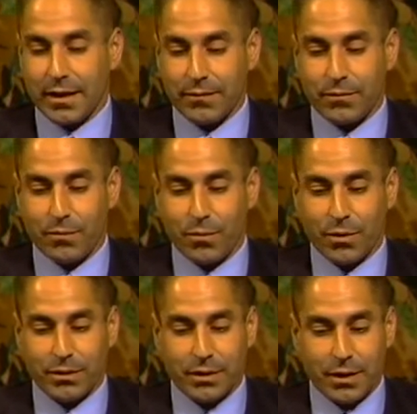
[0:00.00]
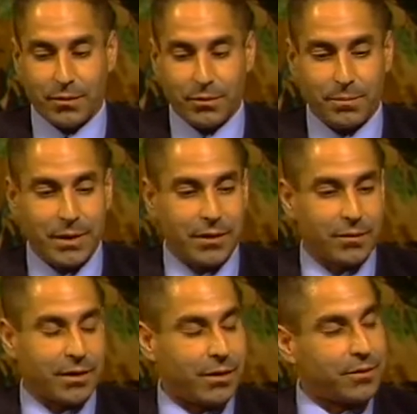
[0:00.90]
I've worked with
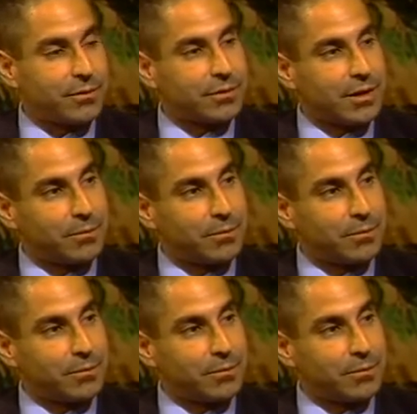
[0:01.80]
Peter and others,